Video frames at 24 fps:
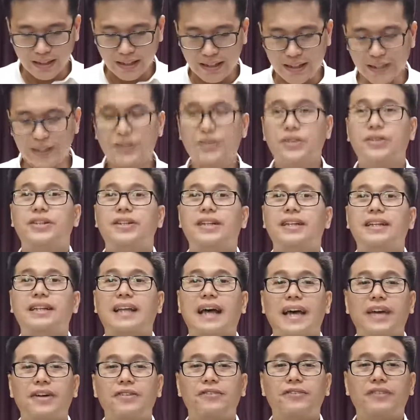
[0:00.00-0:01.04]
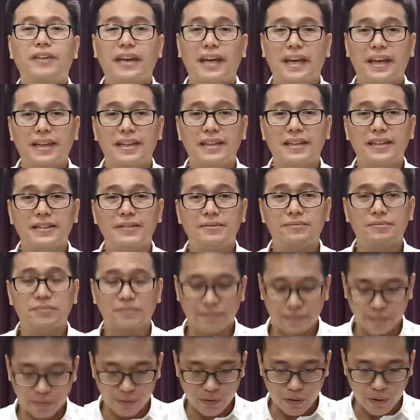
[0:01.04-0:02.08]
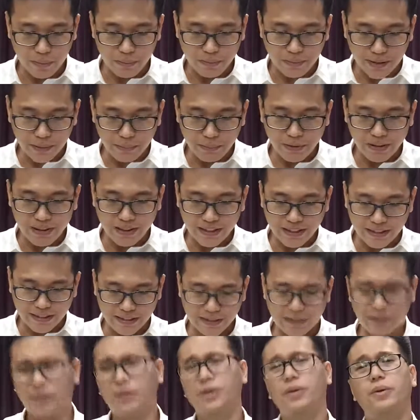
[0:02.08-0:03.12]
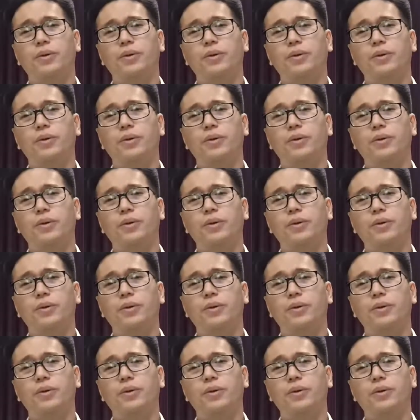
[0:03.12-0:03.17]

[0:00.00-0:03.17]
eternal life and omnipotence.